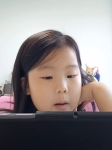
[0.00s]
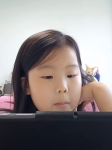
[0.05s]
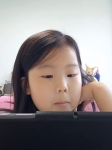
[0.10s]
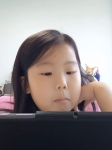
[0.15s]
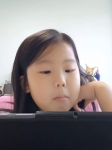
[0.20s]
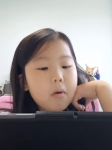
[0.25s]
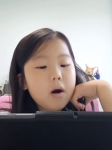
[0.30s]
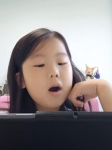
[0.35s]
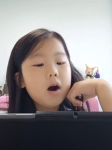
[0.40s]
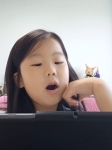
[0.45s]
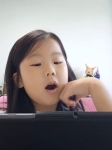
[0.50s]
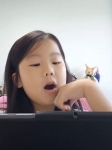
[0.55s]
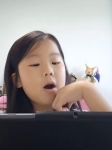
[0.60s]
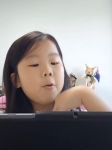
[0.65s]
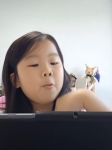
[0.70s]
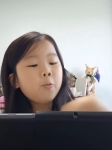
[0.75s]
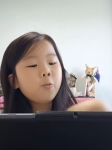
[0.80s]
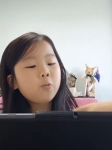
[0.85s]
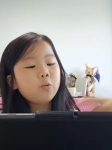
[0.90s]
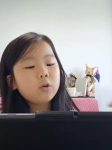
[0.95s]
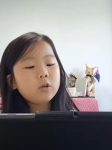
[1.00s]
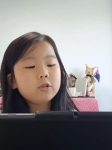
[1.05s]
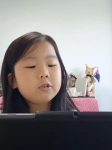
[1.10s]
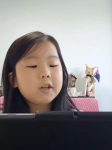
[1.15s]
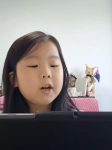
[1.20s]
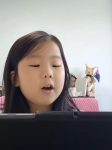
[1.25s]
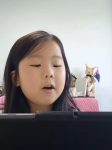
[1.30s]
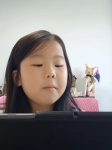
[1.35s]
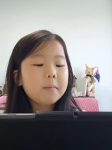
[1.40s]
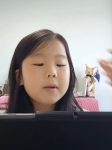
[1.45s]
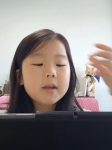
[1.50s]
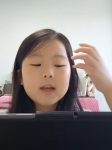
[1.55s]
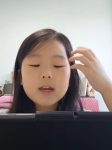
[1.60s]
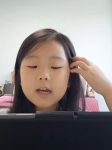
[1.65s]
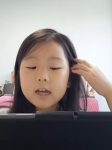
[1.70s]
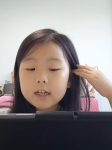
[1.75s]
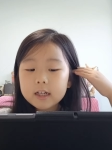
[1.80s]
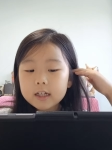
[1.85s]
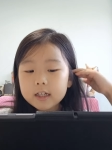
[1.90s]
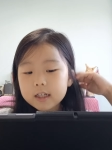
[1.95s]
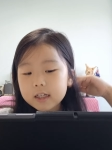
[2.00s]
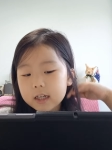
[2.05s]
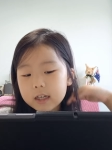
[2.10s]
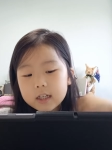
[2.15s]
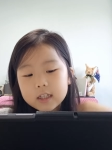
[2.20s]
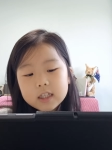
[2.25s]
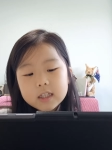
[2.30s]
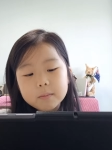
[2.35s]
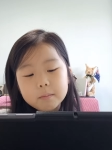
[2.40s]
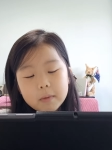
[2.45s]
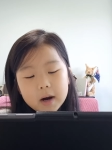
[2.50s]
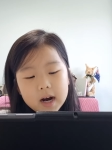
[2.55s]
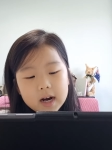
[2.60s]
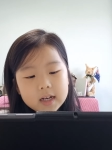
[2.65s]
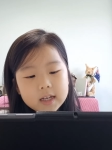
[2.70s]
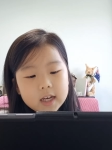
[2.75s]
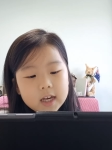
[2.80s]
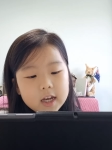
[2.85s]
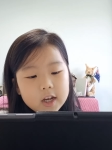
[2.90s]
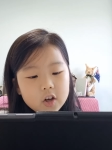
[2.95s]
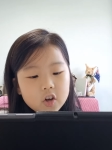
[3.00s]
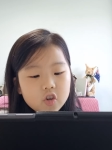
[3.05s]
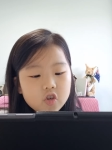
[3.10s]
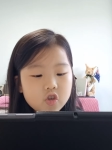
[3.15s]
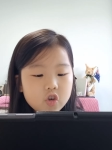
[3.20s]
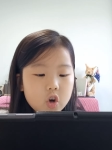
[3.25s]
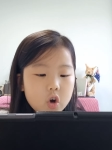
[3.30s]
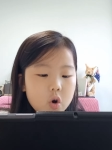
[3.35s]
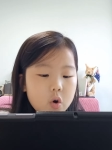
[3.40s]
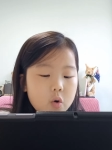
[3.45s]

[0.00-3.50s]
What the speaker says: Mom, will there be any kids my age?